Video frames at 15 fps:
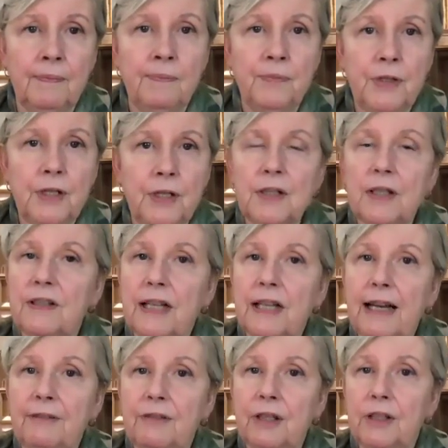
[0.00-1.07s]
Just as they
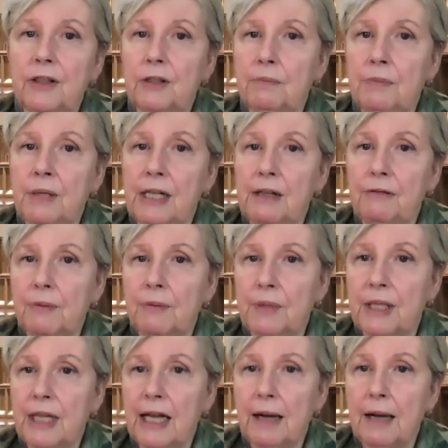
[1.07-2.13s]
have done to me from the
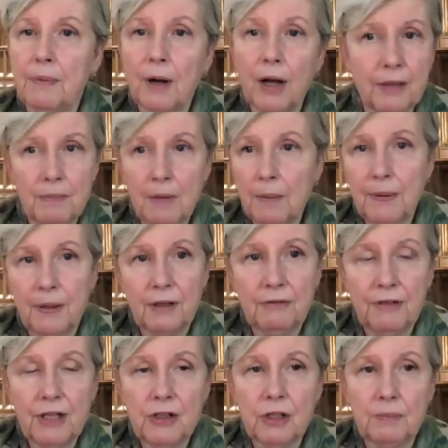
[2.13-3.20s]
day I brought them up out of
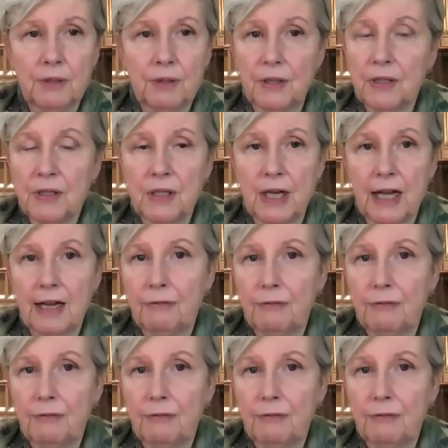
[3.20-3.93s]
Egypt to this day,